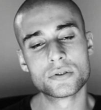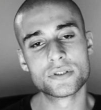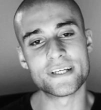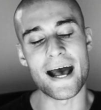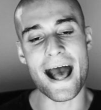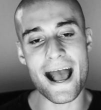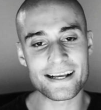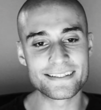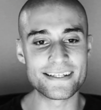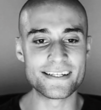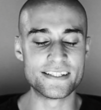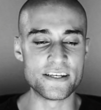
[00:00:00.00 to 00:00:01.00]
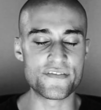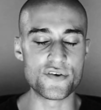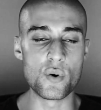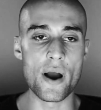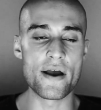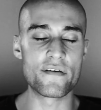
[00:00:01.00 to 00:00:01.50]
to act as if
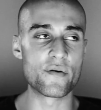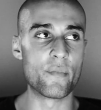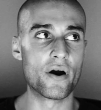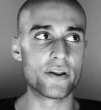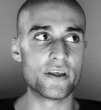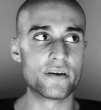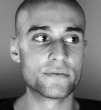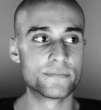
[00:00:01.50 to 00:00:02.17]
you are everybody.